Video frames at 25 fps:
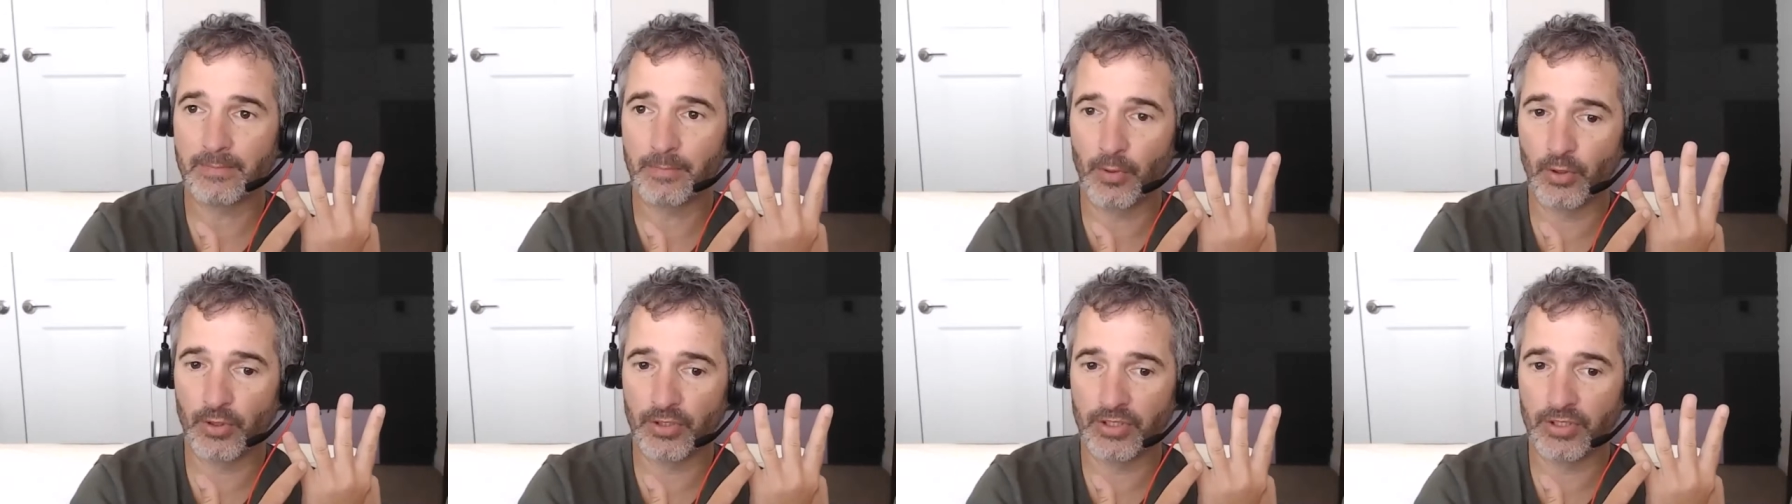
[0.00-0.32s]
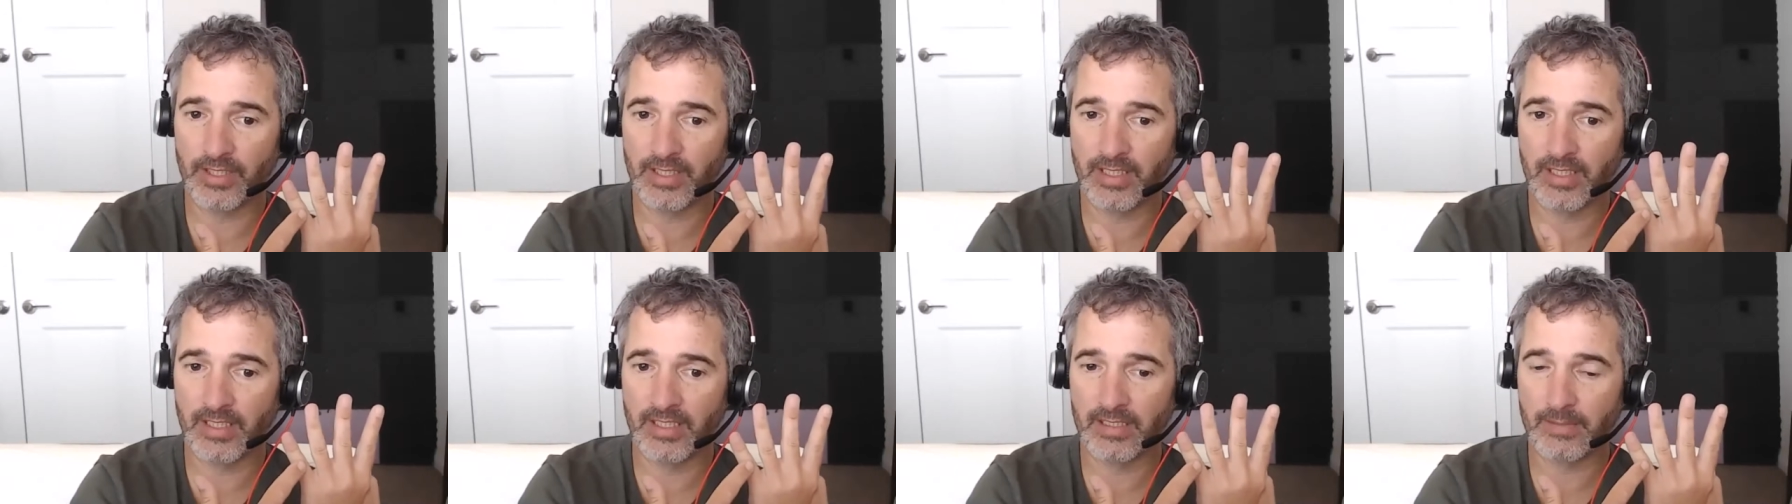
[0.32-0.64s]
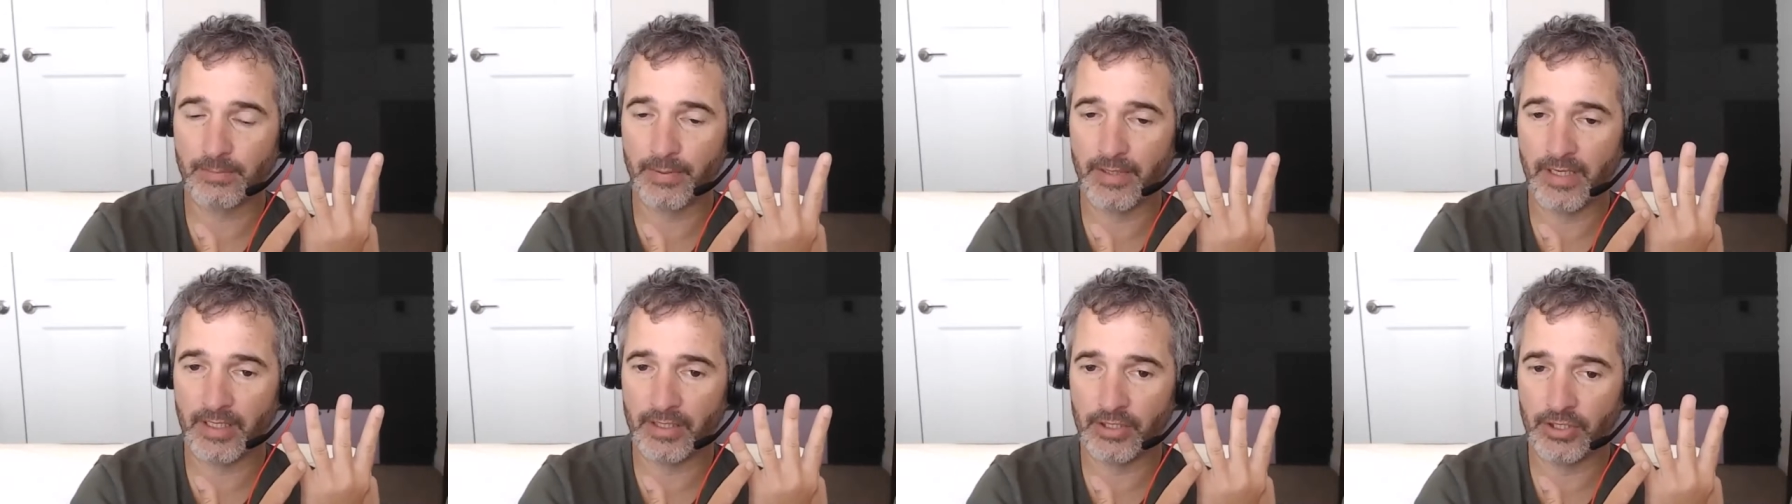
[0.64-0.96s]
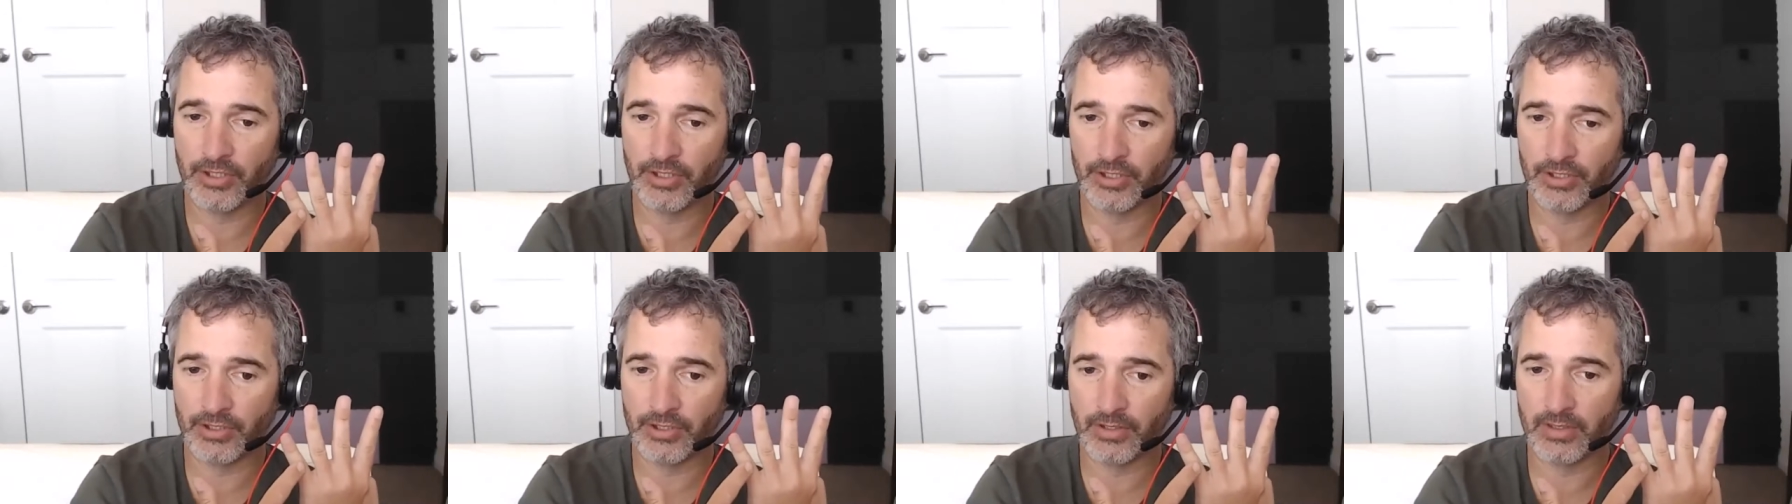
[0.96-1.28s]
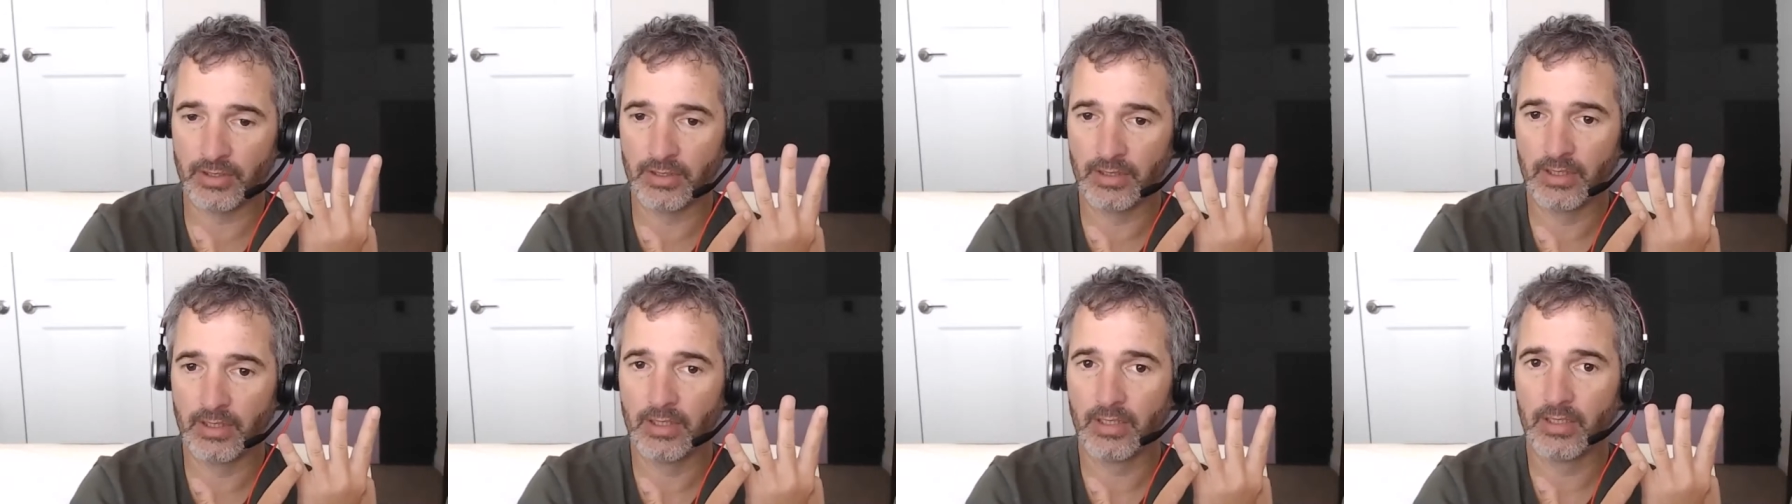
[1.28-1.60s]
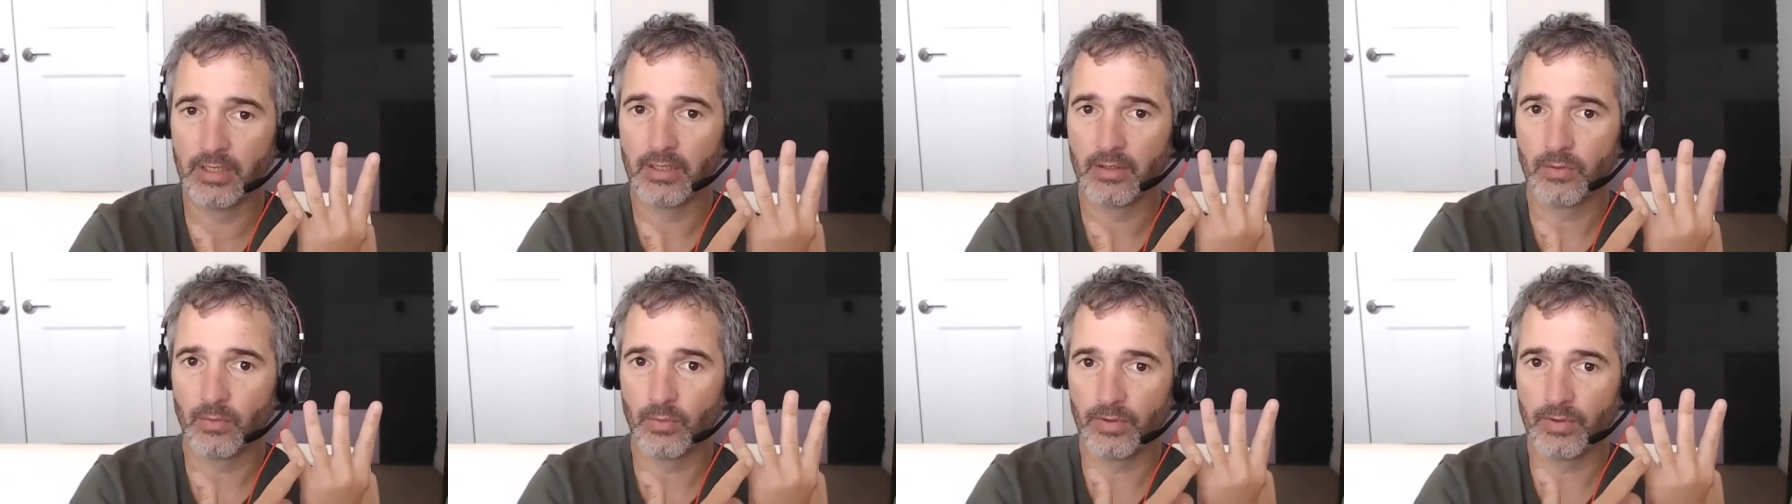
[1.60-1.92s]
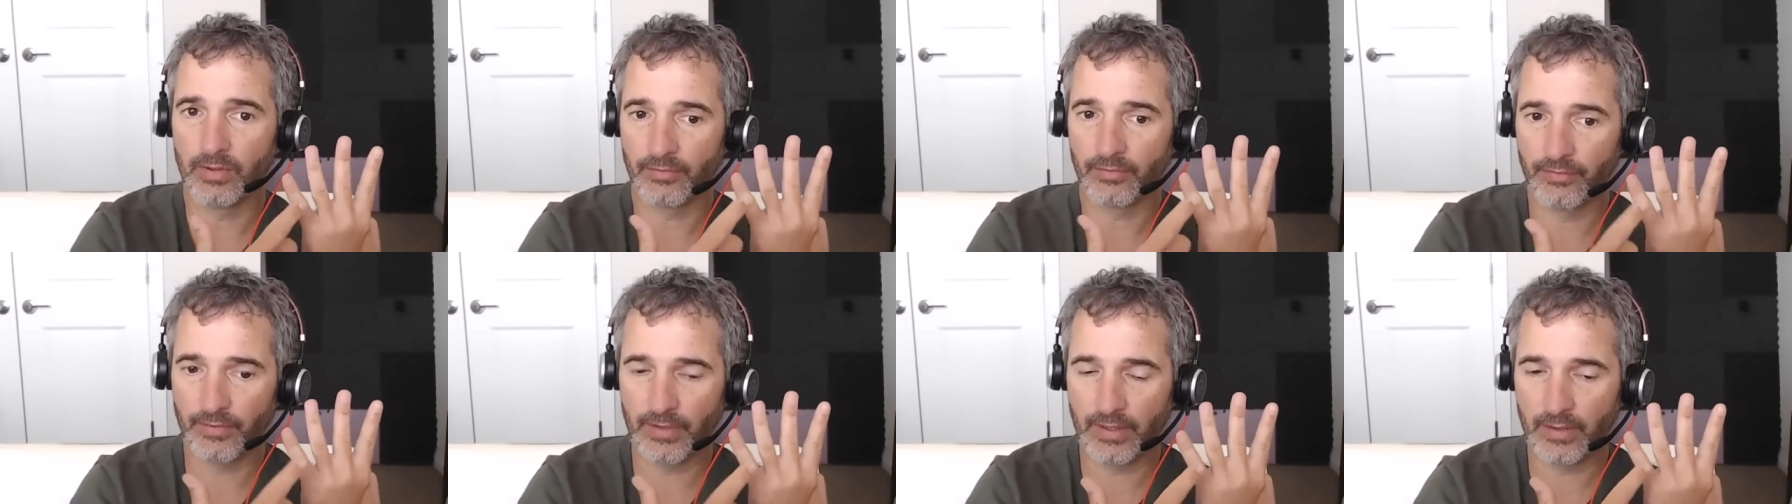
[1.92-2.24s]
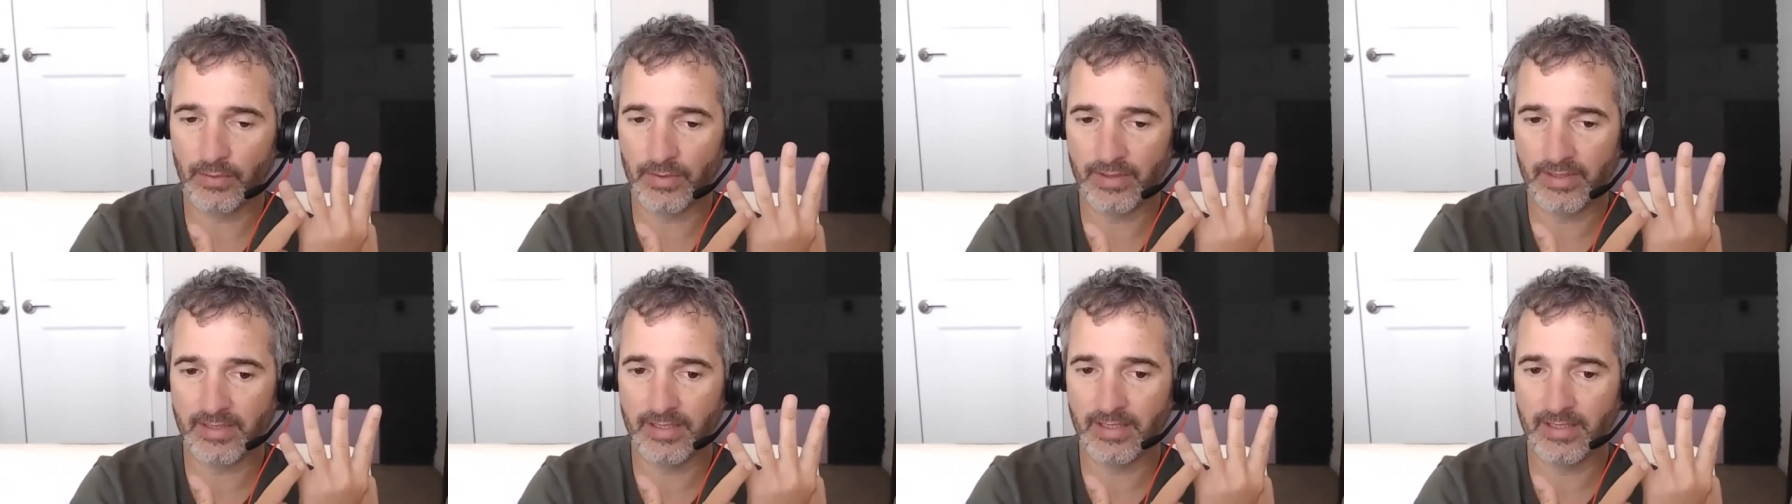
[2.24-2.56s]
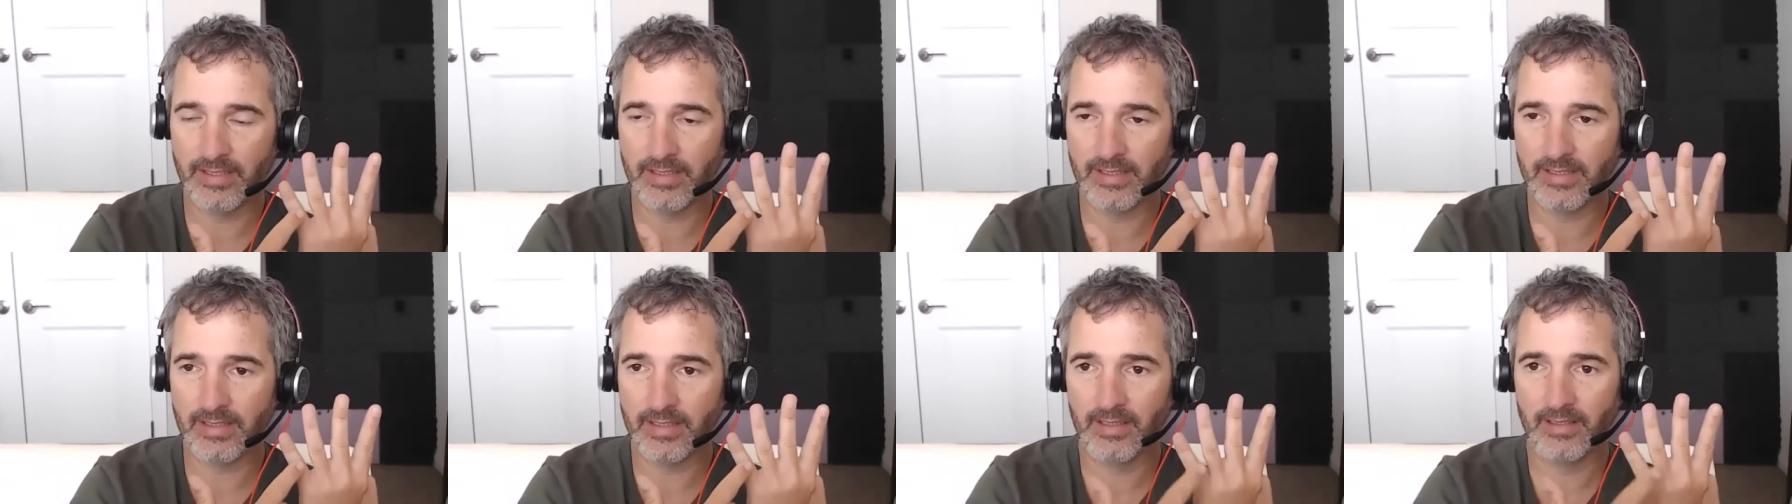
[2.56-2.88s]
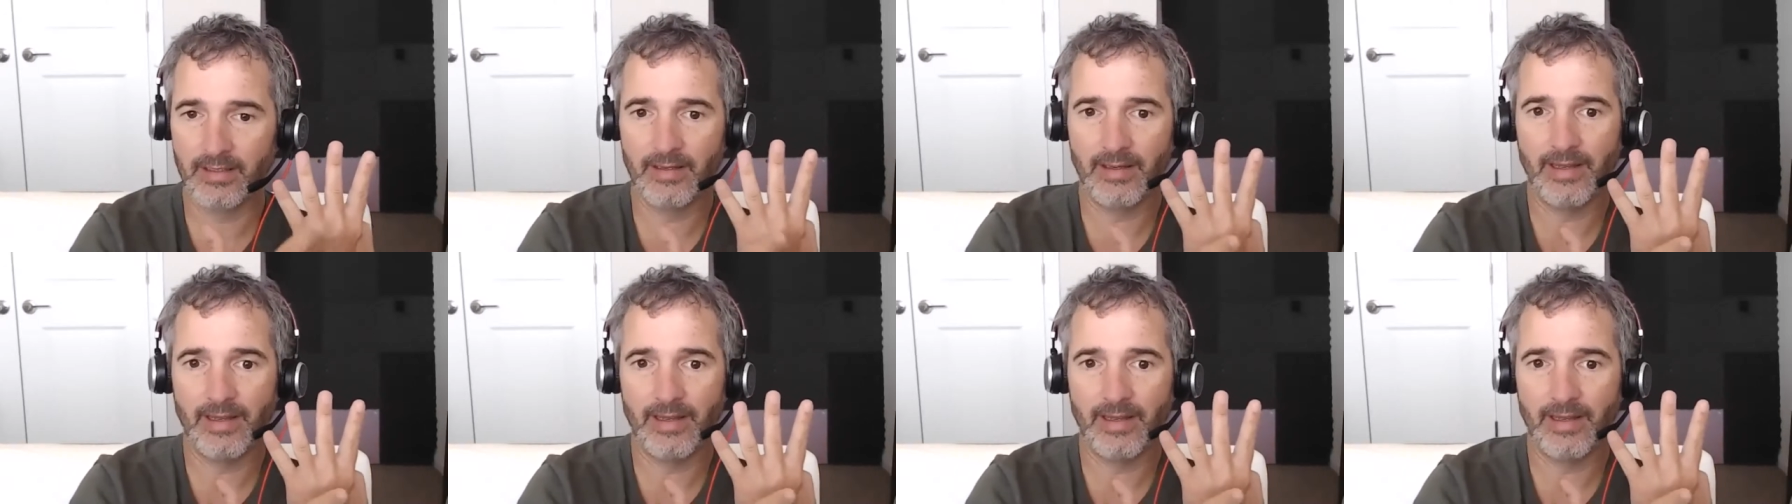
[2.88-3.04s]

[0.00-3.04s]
Portuguese practitioner with frequencies,